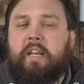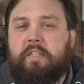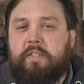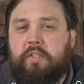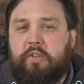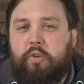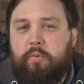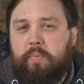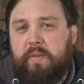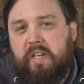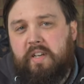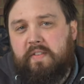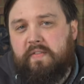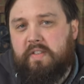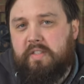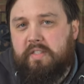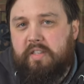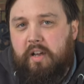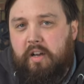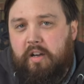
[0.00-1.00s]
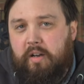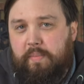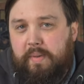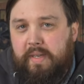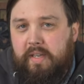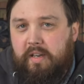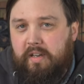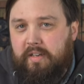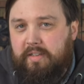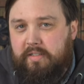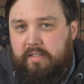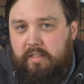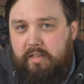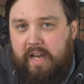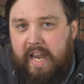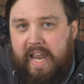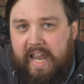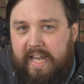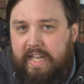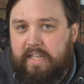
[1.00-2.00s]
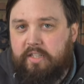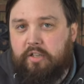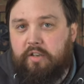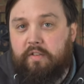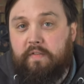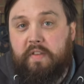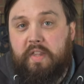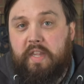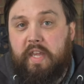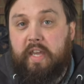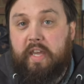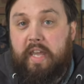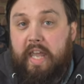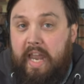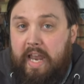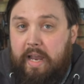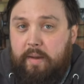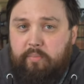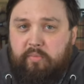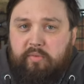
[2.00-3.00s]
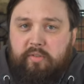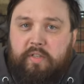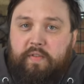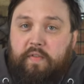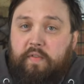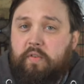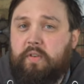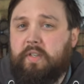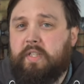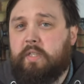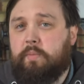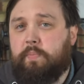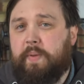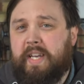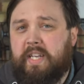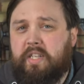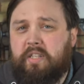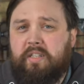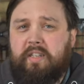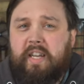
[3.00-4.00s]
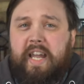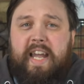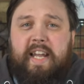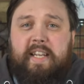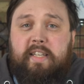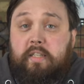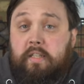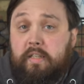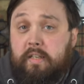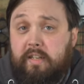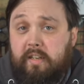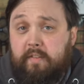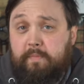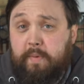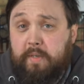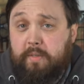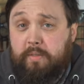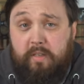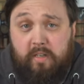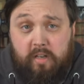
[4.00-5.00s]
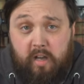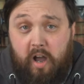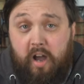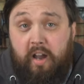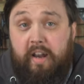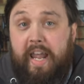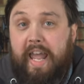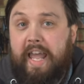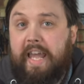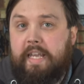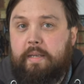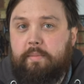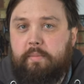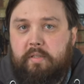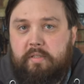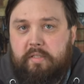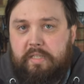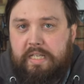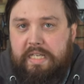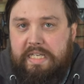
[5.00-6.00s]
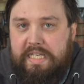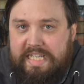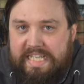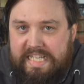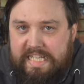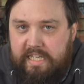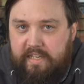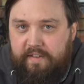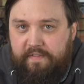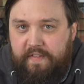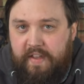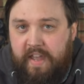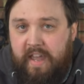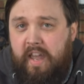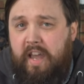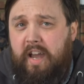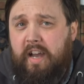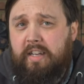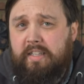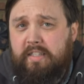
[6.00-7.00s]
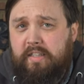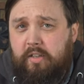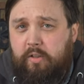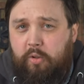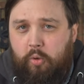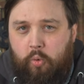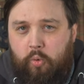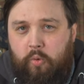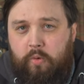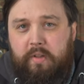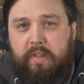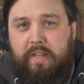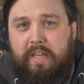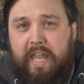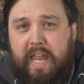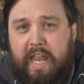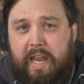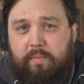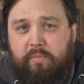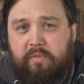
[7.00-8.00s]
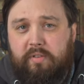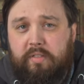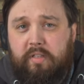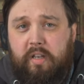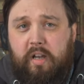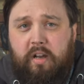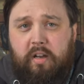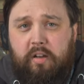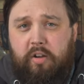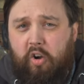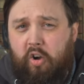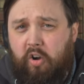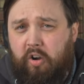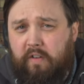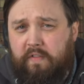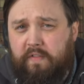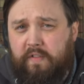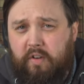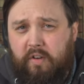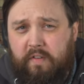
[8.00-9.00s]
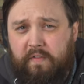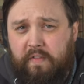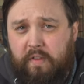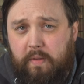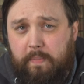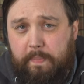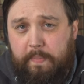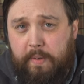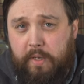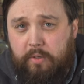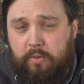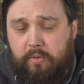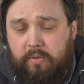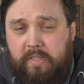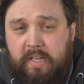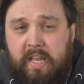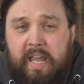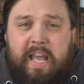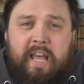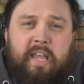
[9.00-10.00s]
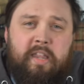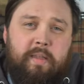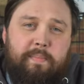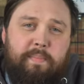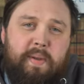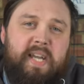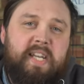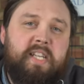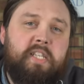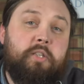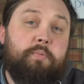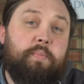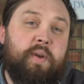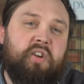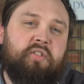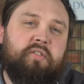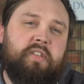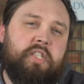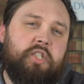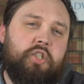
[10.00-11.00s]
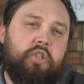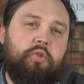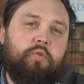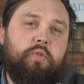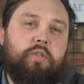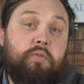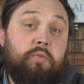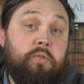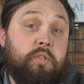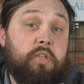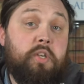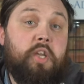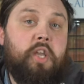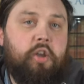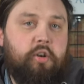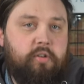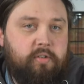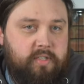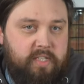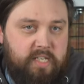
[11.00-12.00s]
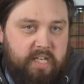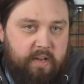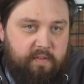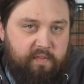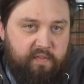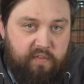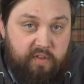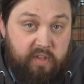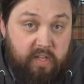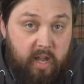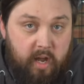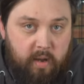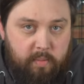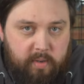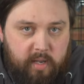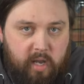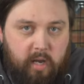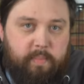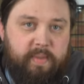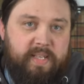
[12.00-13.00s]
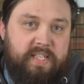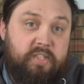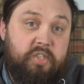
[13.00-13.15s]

Scuba divers are being asked to hand over their cameras for inspection, and dive boats are unable to leave until all of the cameras are off of the boat. The ban is apparently due to security for the upcoming